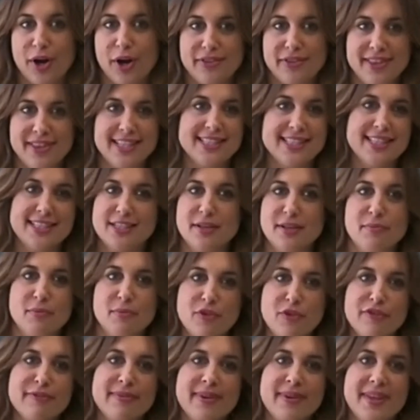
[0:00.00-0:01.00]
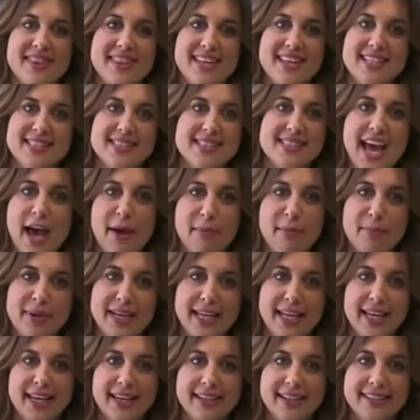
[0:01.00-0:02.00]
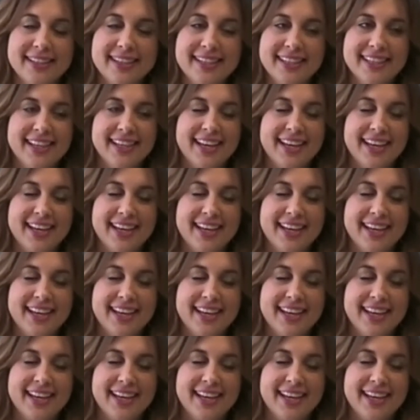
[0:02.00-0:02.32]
This is a movement that's happening.